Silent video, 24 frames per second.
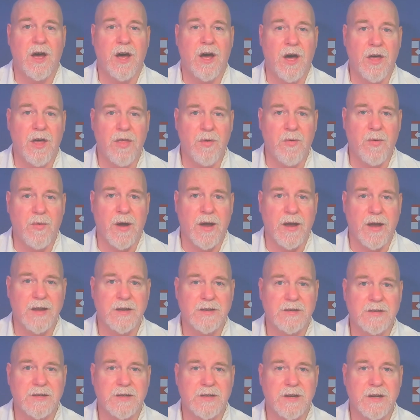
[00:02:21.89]

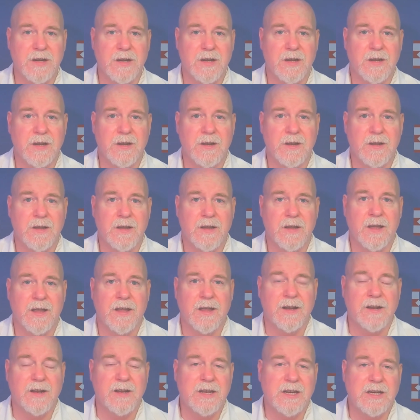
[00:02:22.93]
Otherwise,
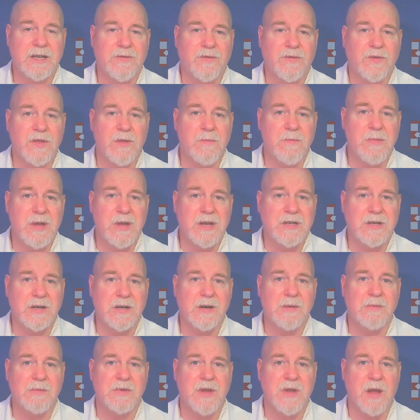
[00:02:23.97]
at least for the
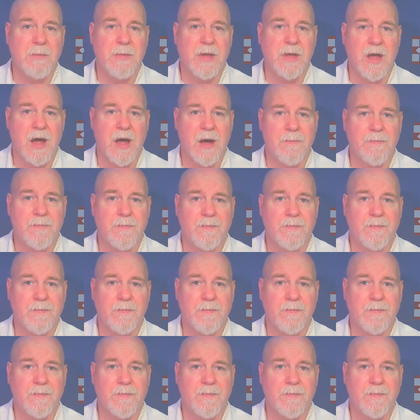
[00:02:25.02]
midterms coming up,